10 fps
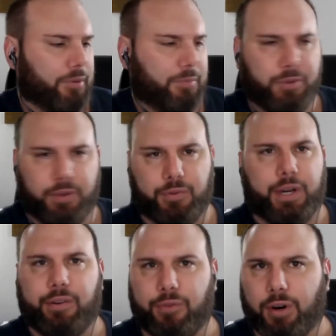between
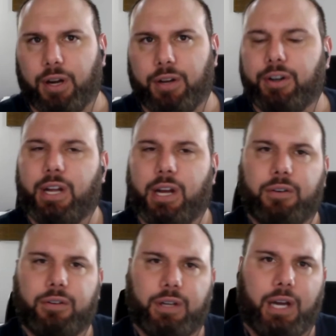three and 400
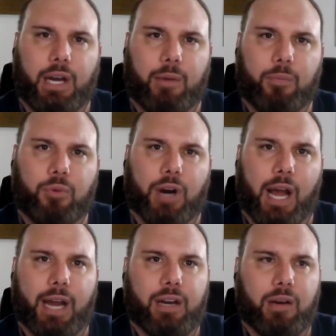now. Um, we're
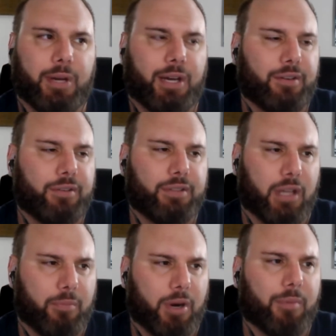adding about
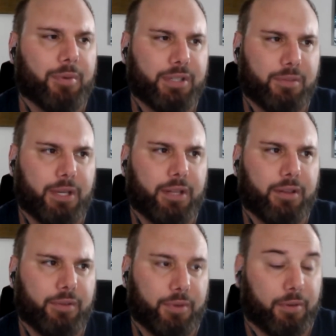10 properties a
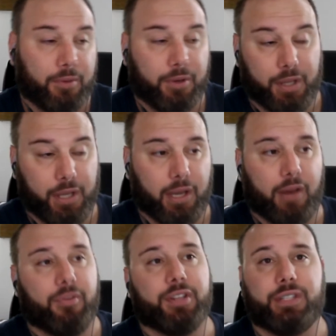month. We really kind
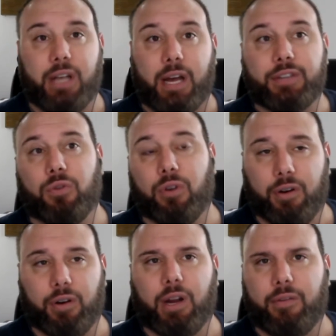of this last
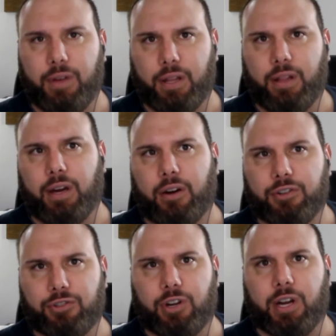quarter have hit like our
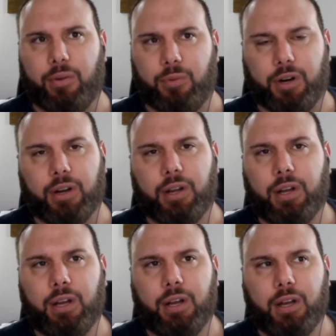stride where,
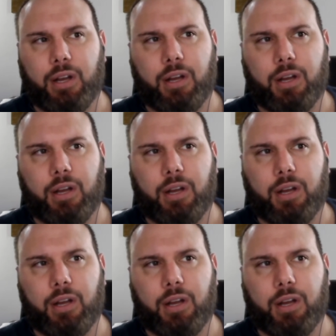wow.